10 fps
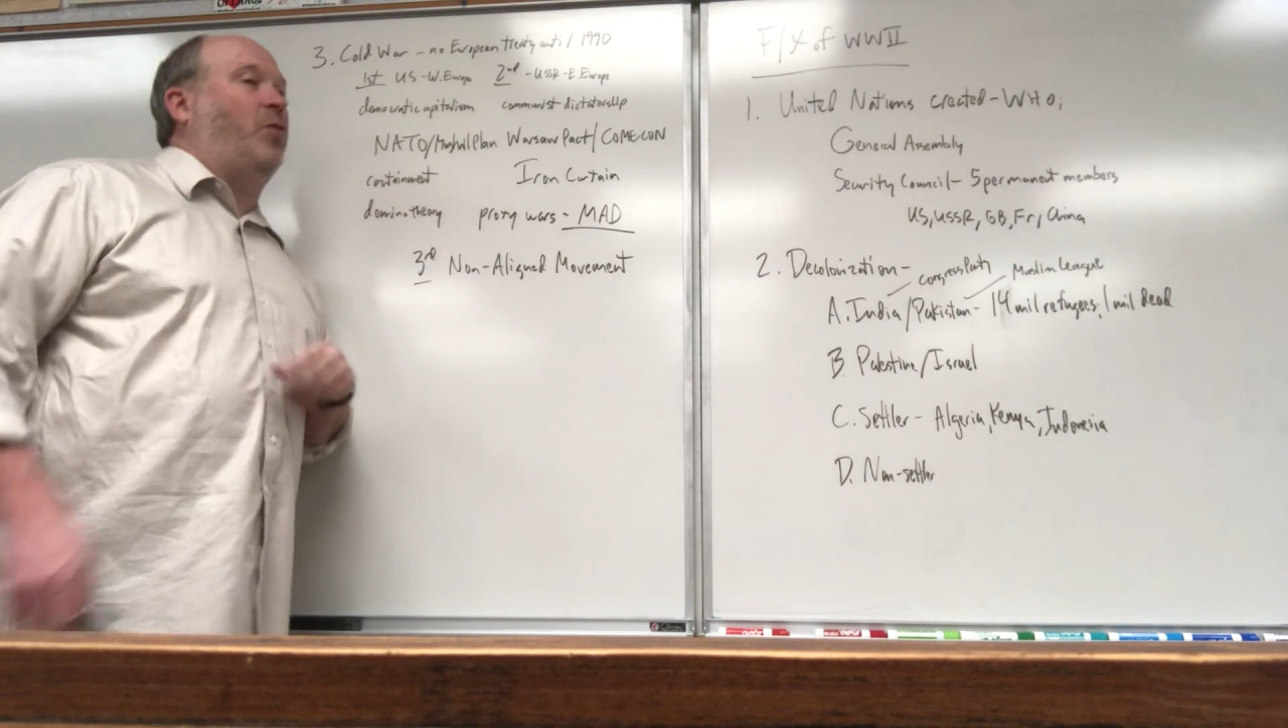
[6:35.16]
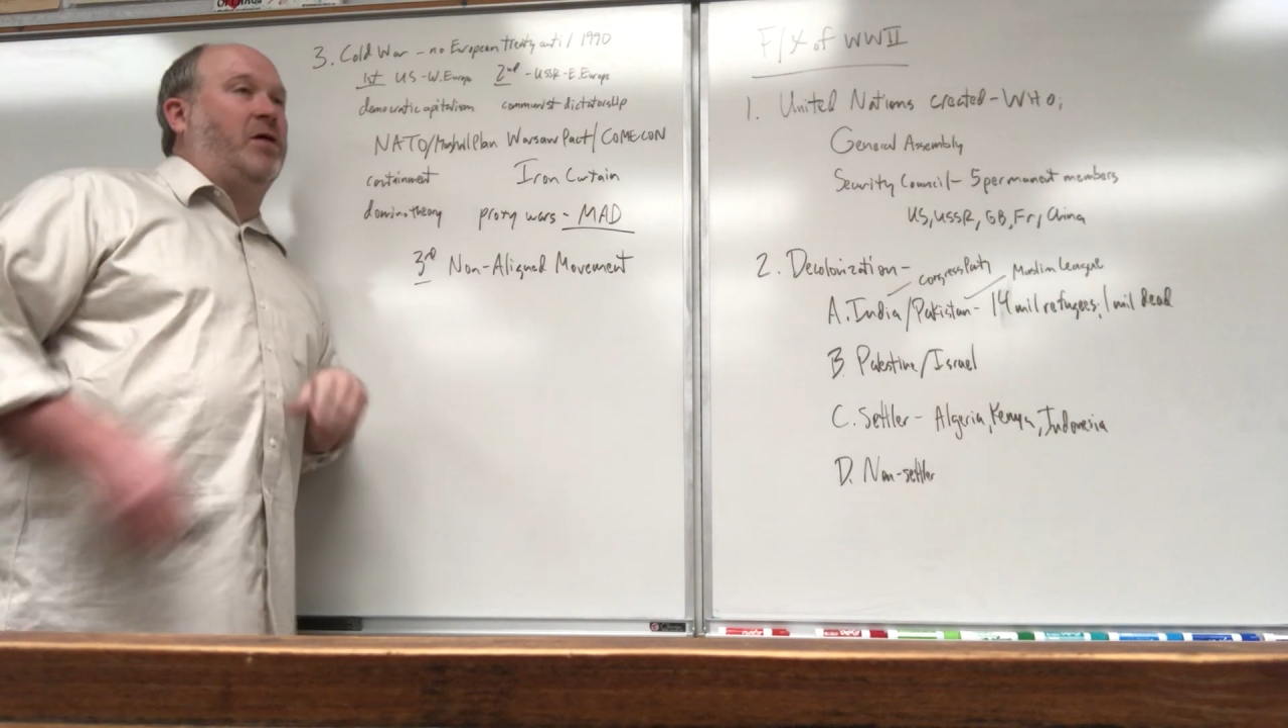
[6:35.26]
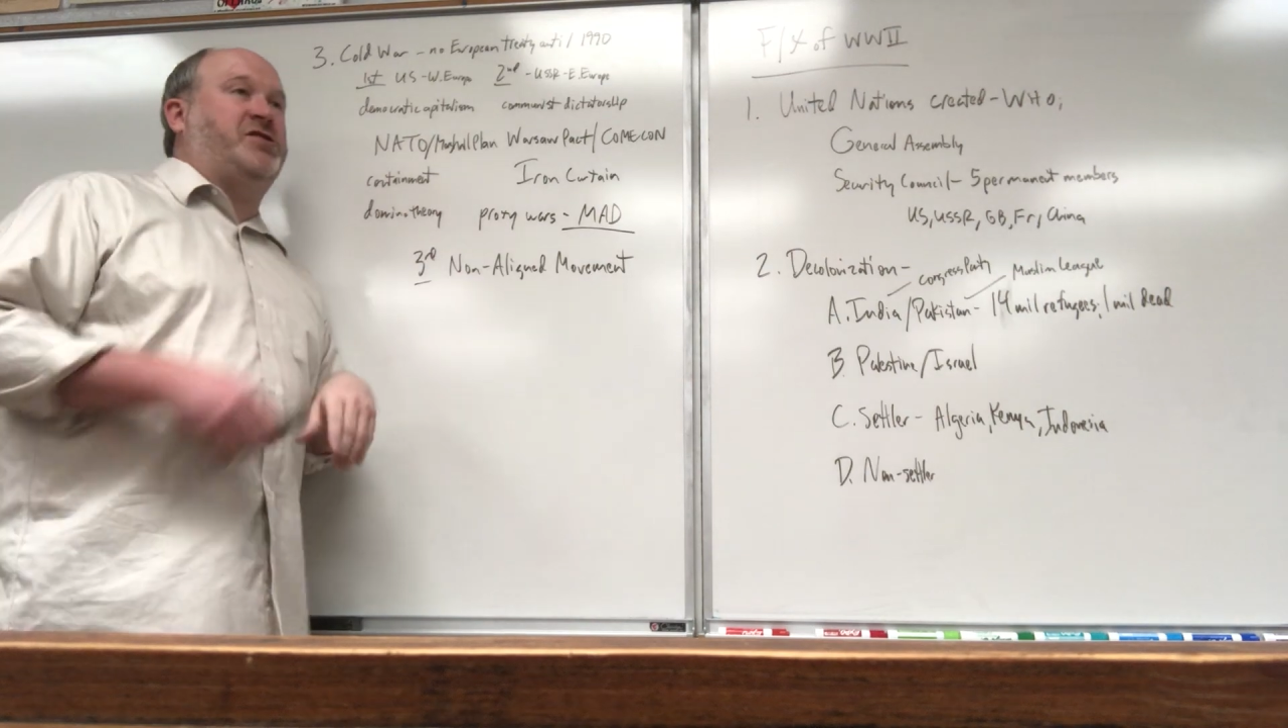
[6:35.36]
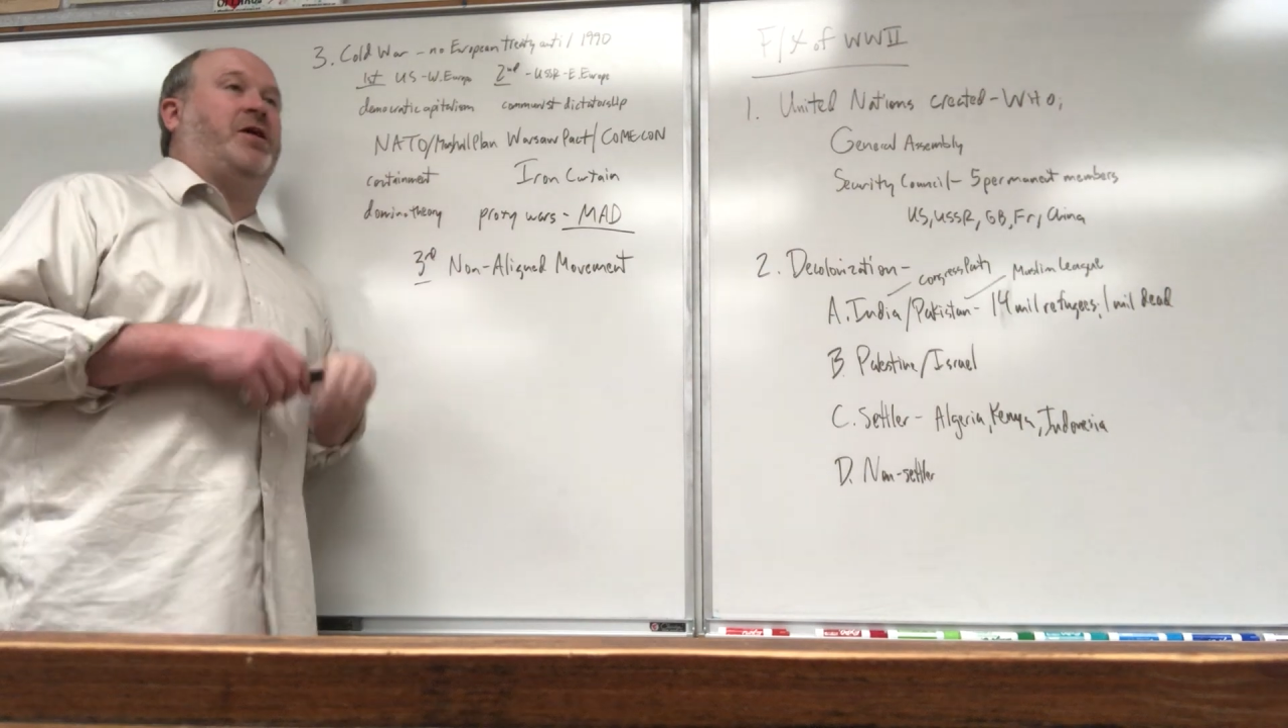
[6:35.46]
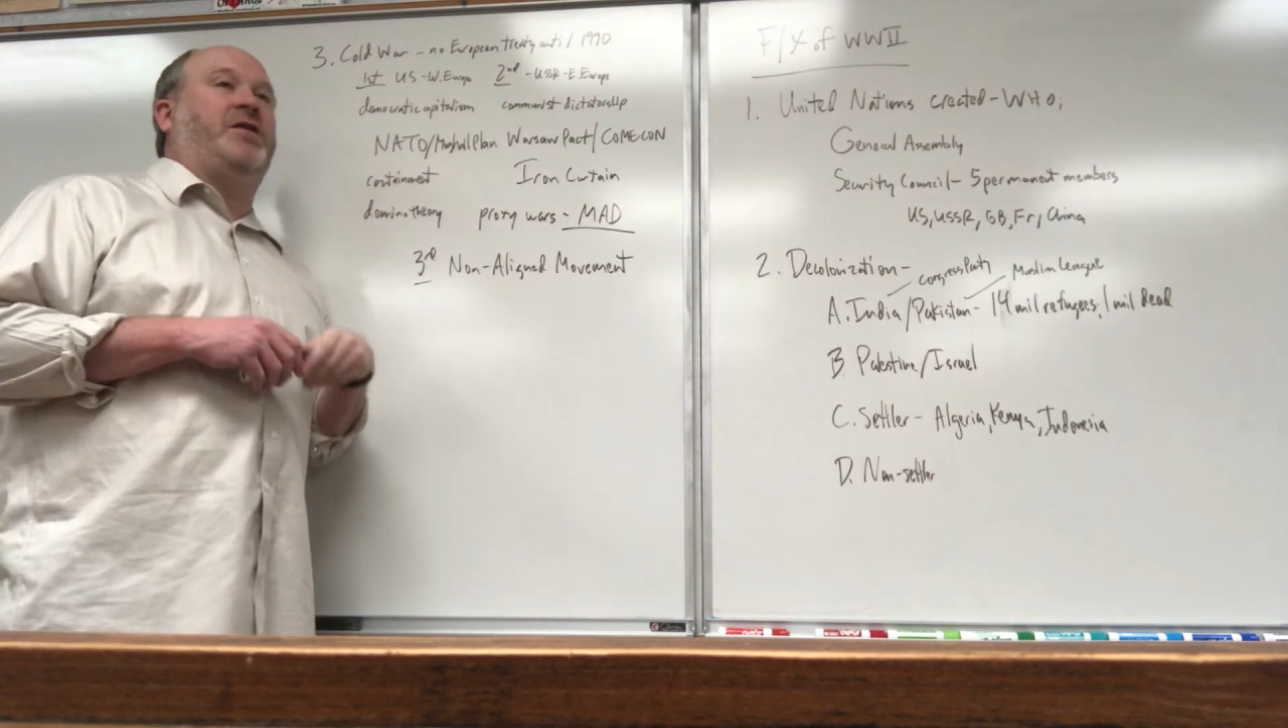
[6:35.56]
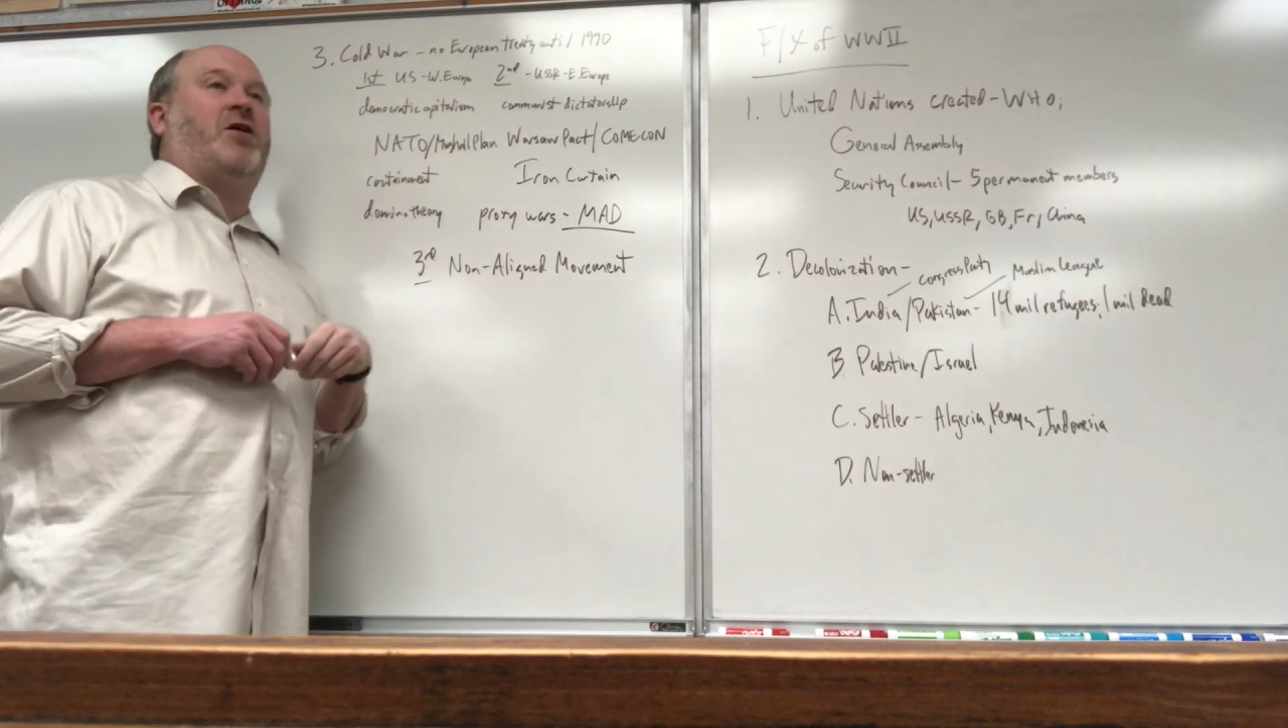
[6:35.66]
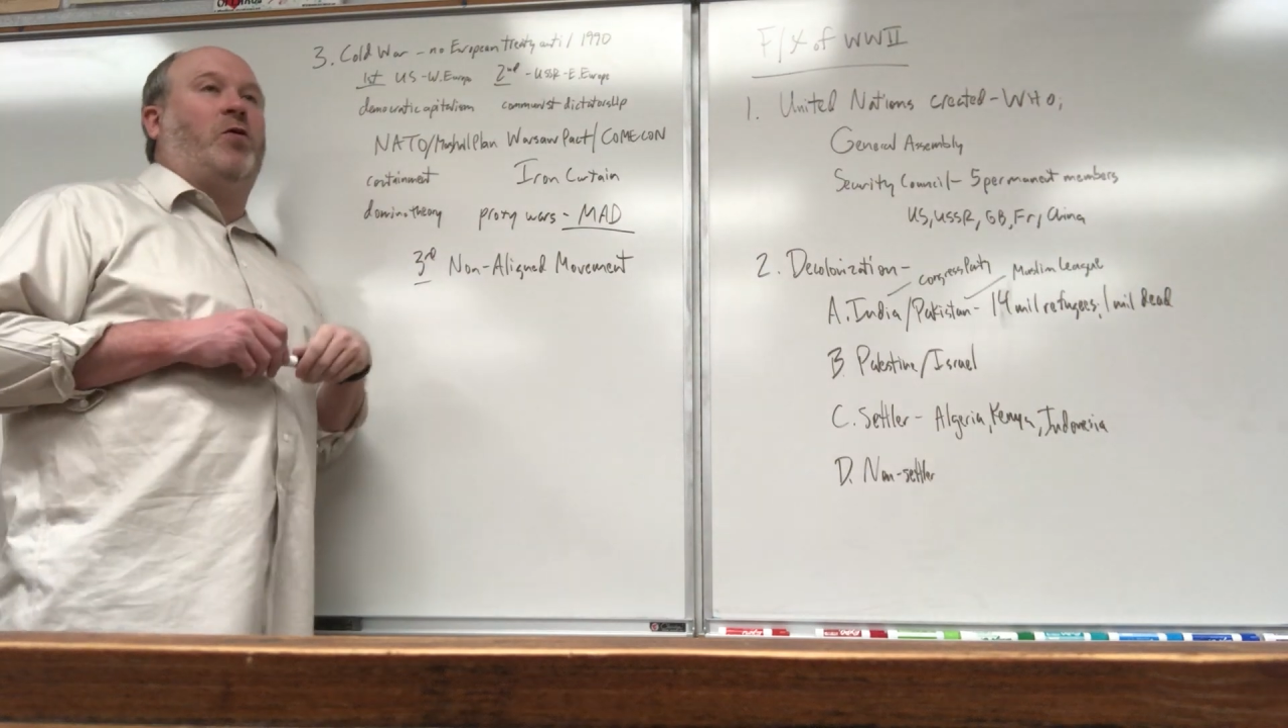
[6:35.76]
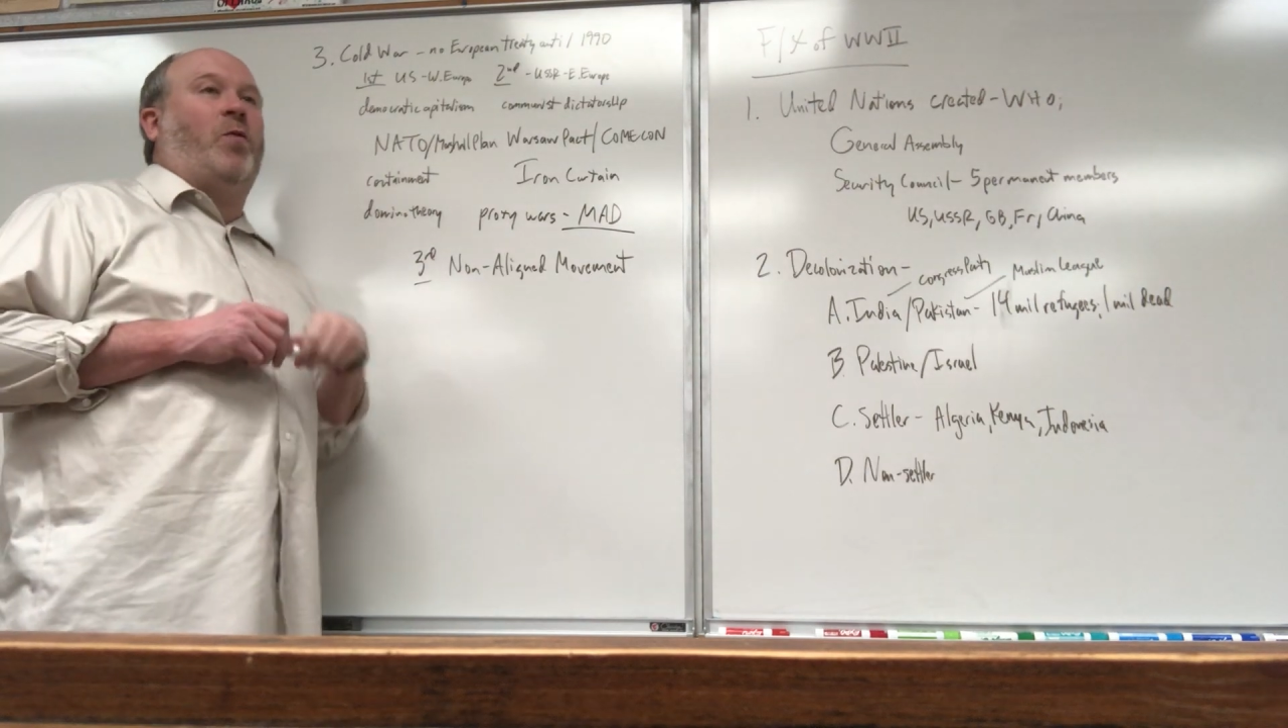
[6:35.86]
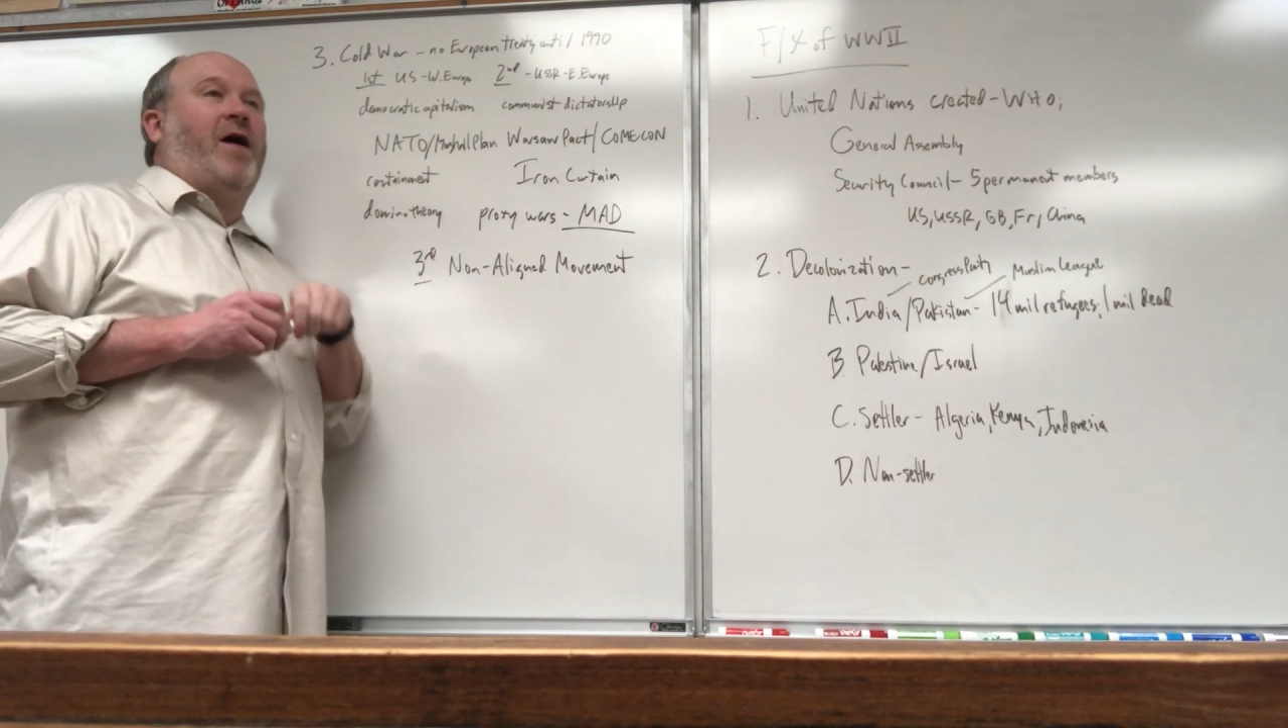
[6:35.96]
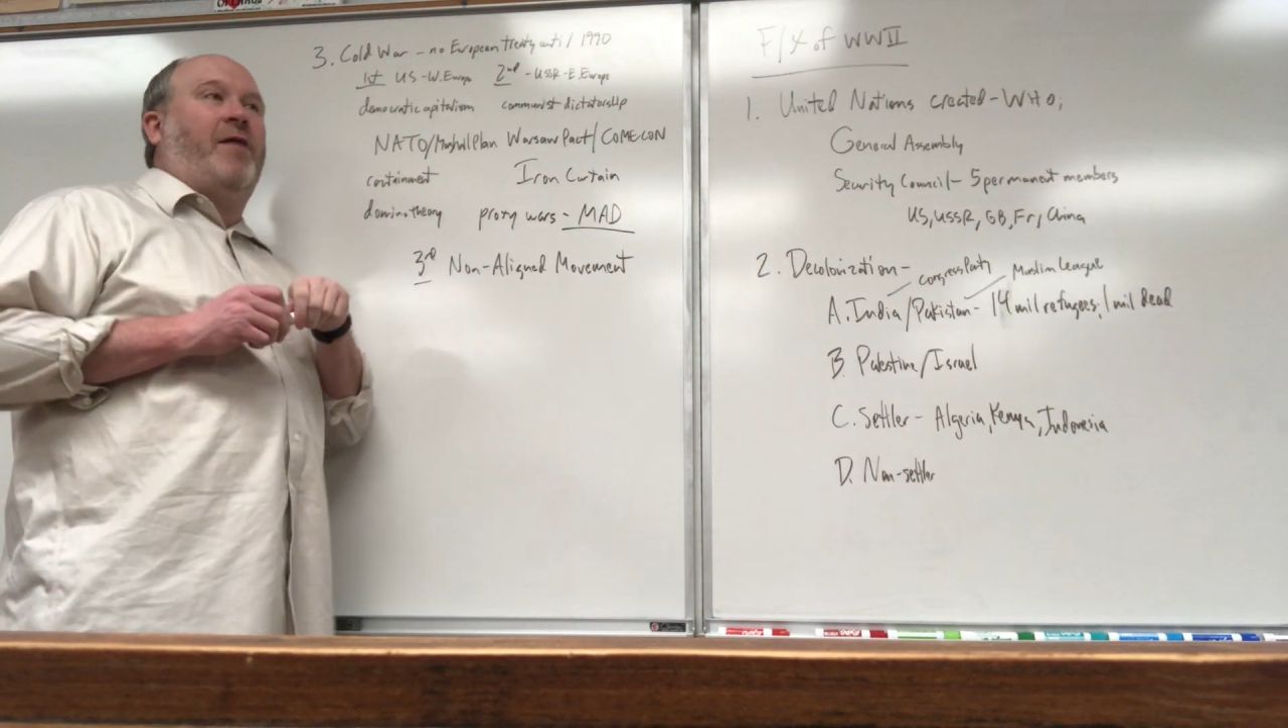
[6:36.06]
wars during the
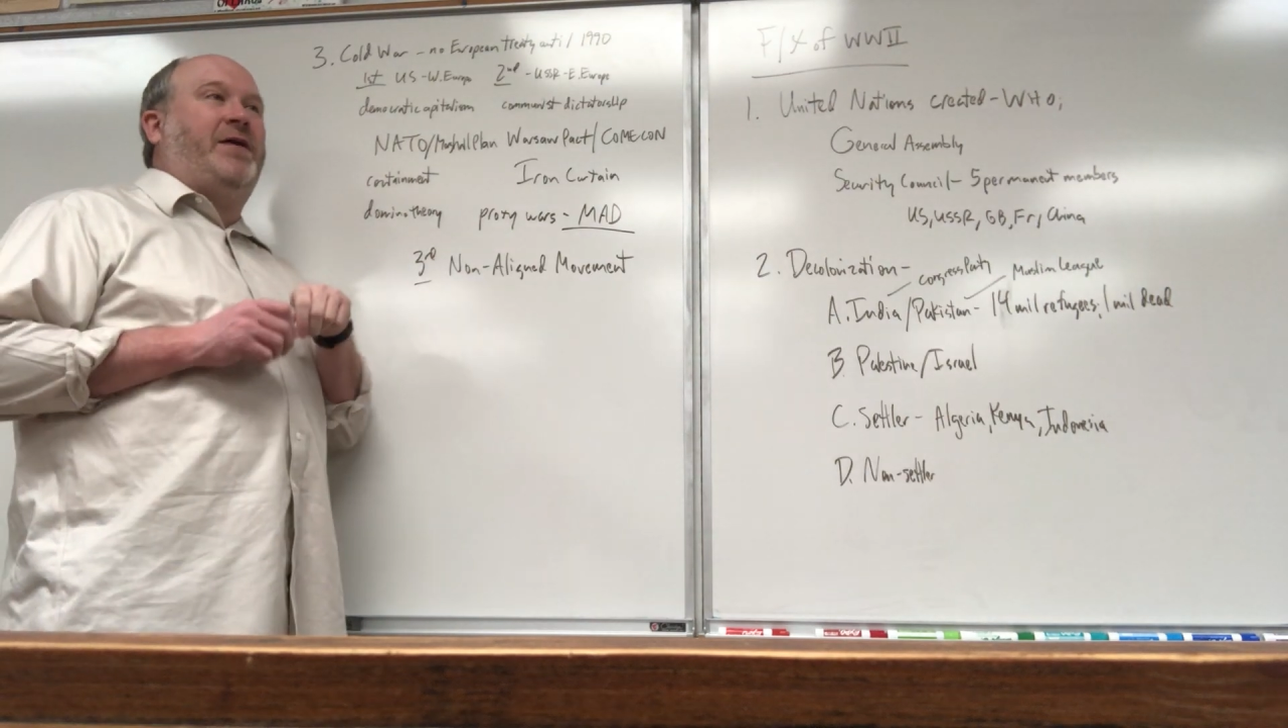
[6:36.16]
Cold War era